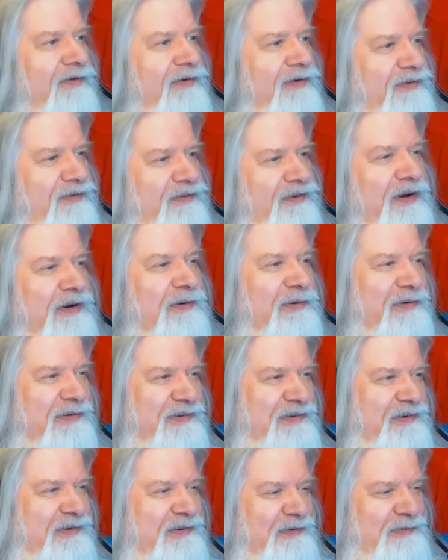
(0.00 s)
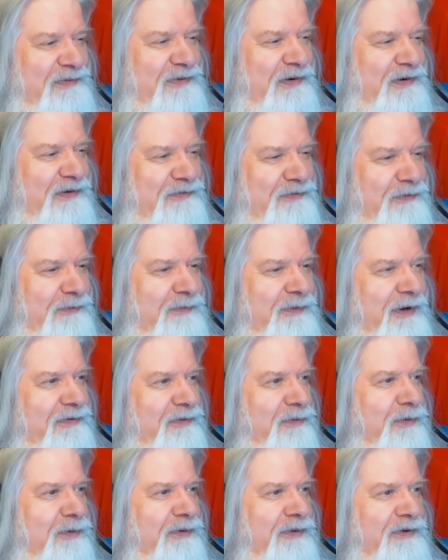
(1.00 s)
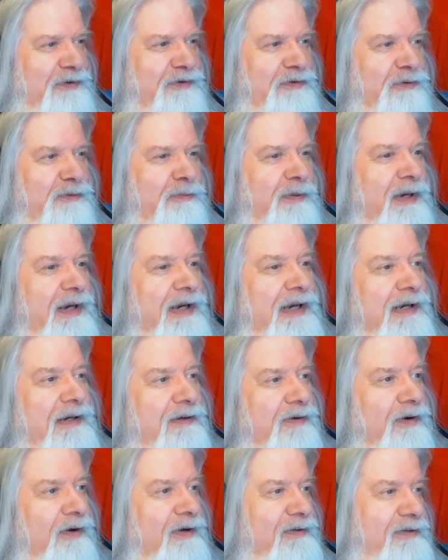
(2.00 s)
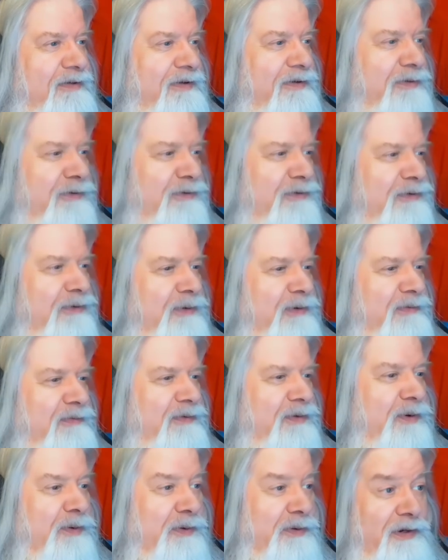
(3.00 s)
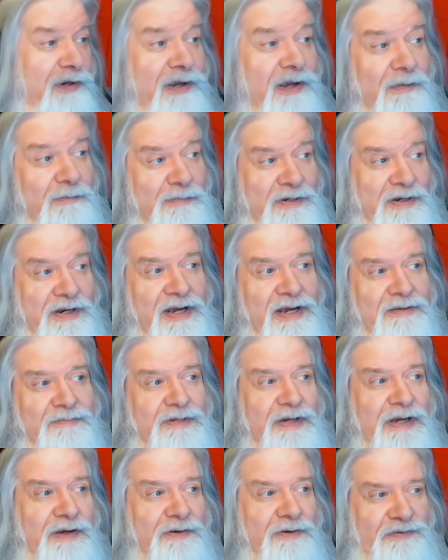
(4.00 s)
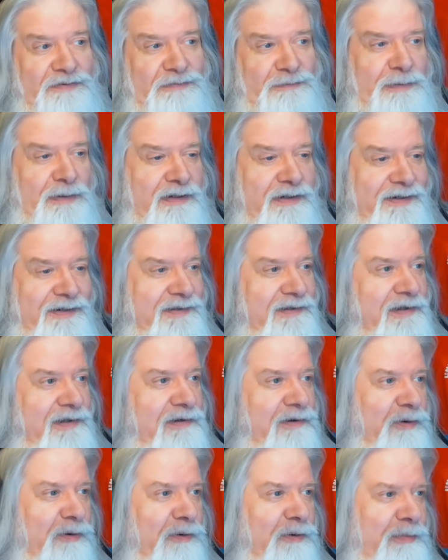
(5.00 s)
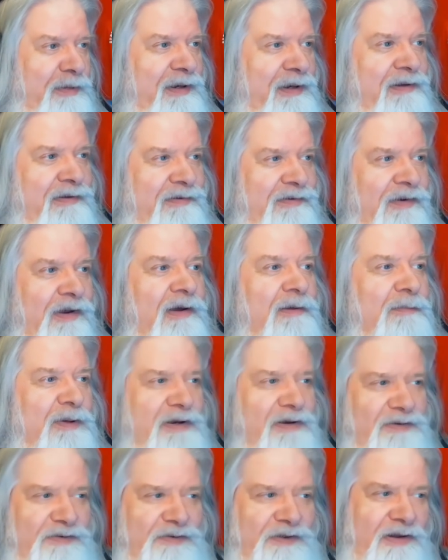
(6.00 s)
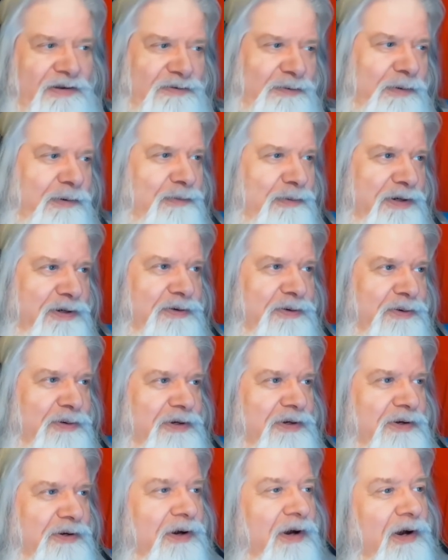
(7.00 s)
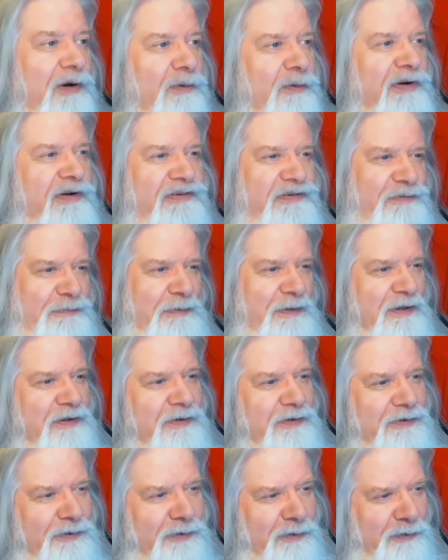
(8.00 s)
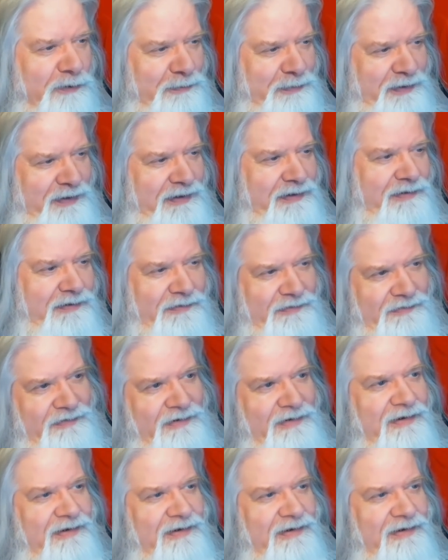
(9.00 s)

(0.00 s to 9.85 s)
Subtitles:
Sequences of stuff from Netheril that you may not hitherto have known, but I am now spilling the lore beans. Because that's what we do here. We spill lore beans.